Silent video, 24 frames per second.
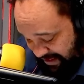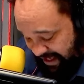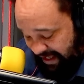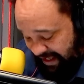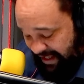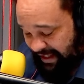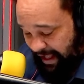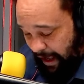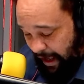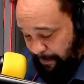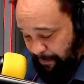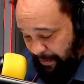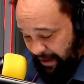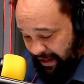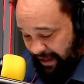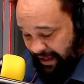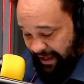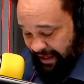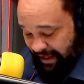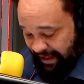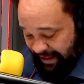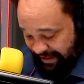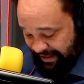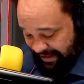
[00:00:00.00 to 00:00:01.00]
Kidnapping,
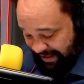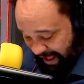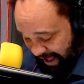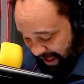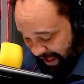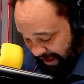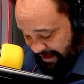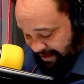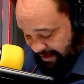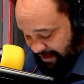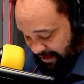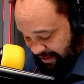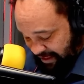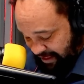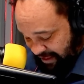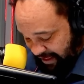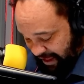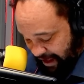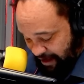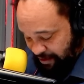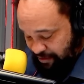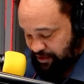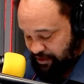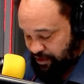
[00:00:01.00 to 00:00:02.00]
nine
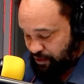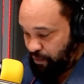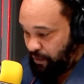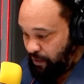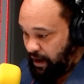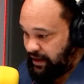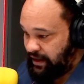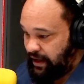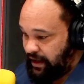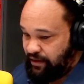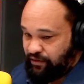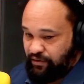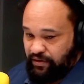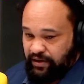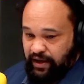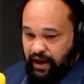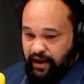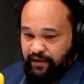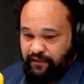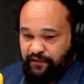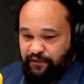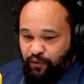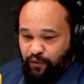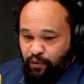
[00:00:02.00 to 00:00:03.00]
thousand one hundred
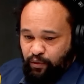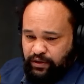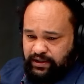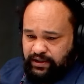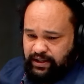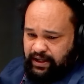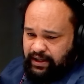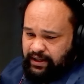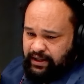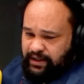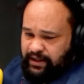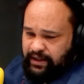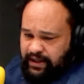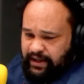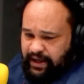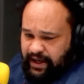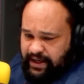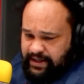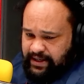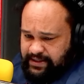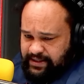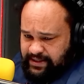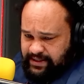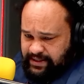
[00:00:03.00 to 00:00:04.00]
fourteen
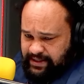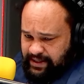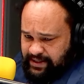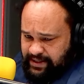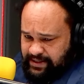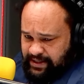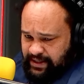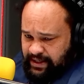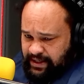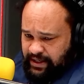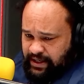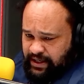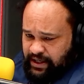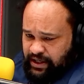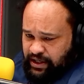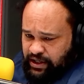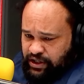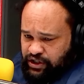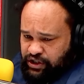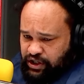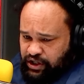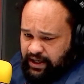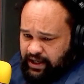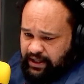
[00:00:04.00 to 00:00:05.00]
cases. Lisa
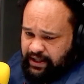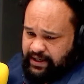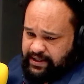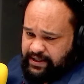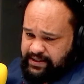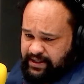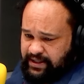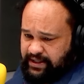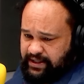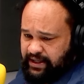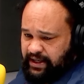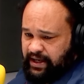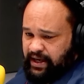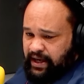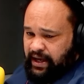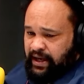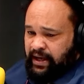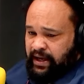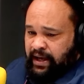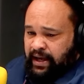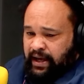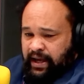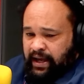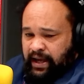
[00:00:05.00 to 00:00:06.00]
Schickerling is the D A
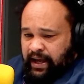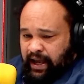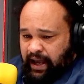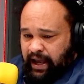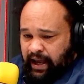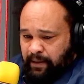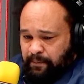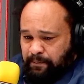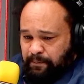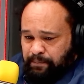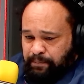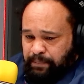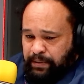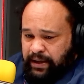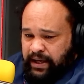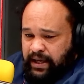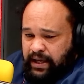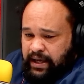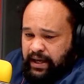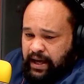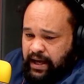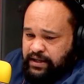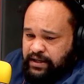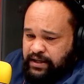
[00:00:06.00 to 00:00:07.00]
M
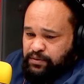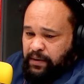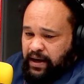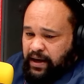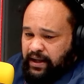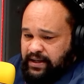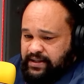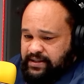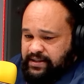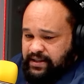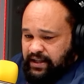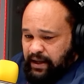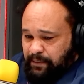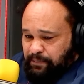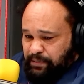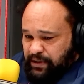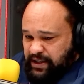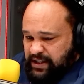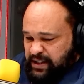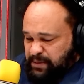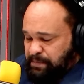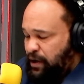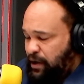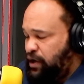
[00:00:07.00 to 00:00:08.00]
P as well as a
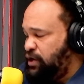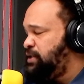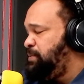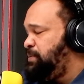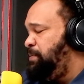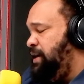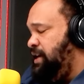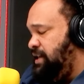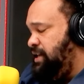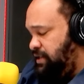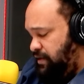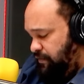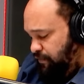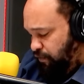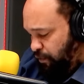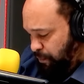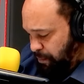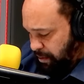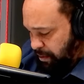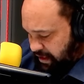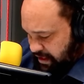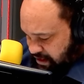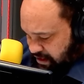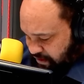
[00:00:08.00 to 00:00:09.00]
deputy spokesperson for
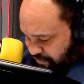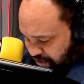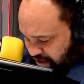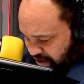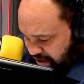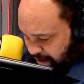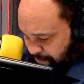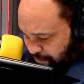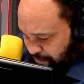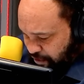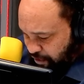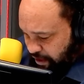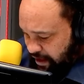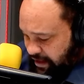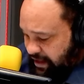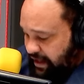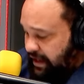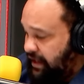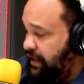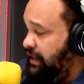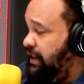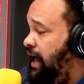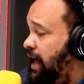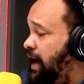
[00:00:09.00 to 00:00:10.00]
police for the
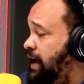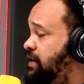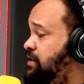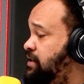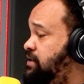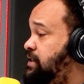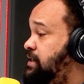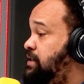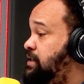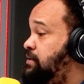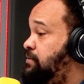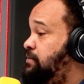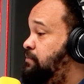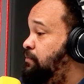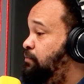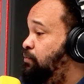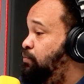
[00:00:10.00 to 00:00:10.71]
Democratic Alliance.